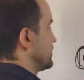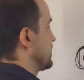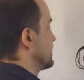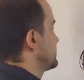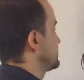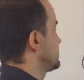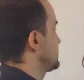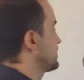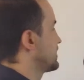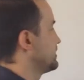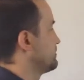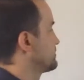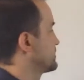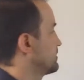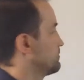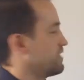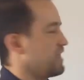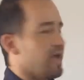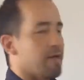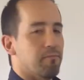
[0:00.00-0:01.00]
gets to keep
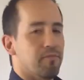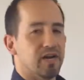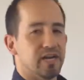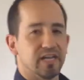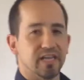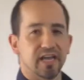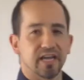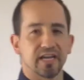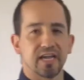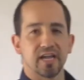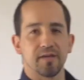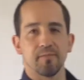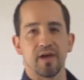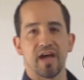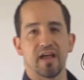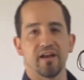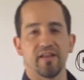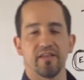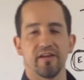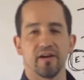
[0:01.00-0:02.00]
some of that money that came
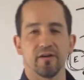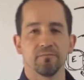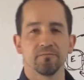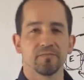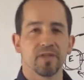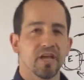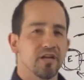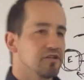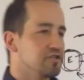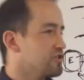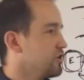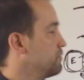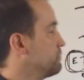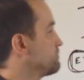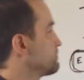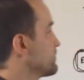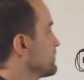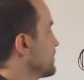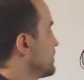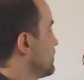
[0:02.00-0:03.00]
out of there.
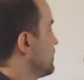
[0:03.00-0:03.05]
So